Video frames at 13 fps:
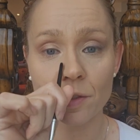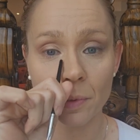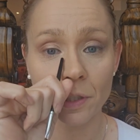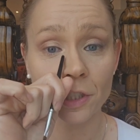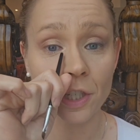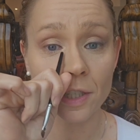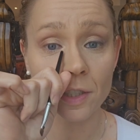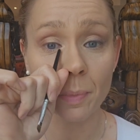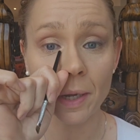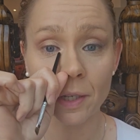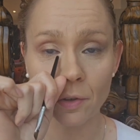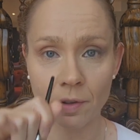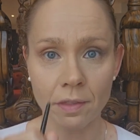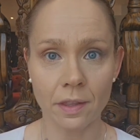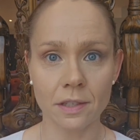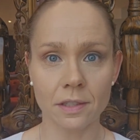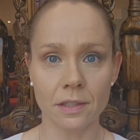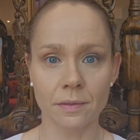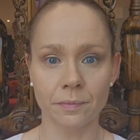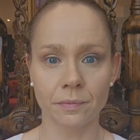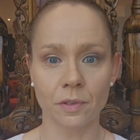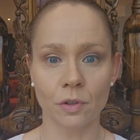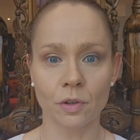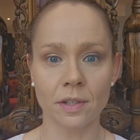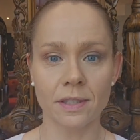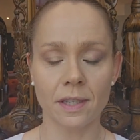will, just by doing this,
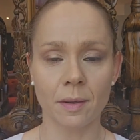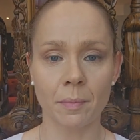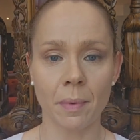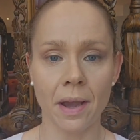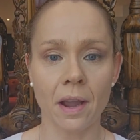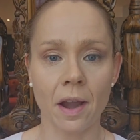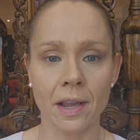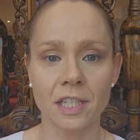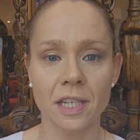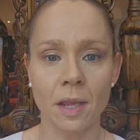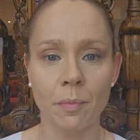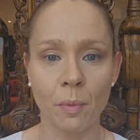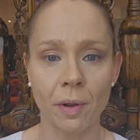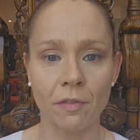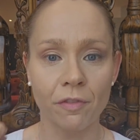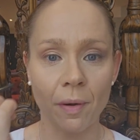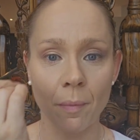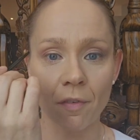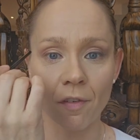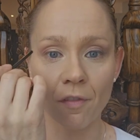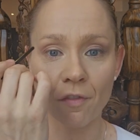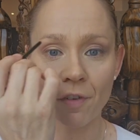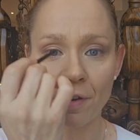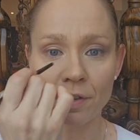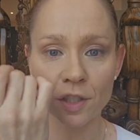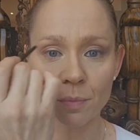you can see my eye shape went from
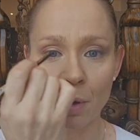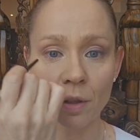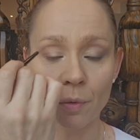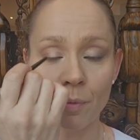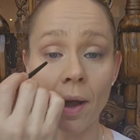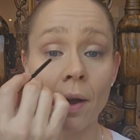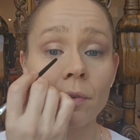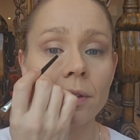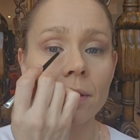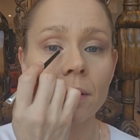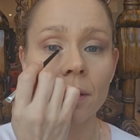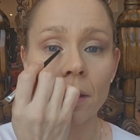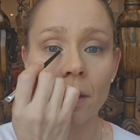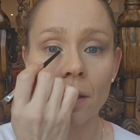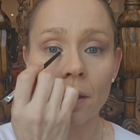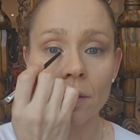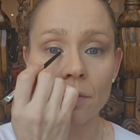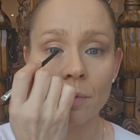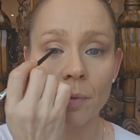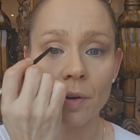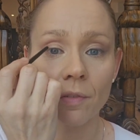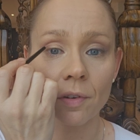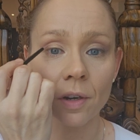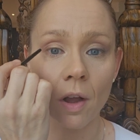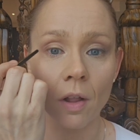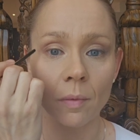very small and round to more of
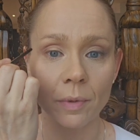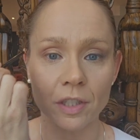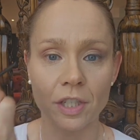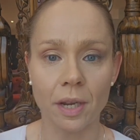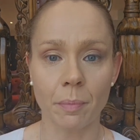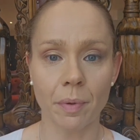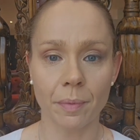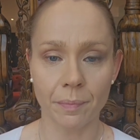an almond shape.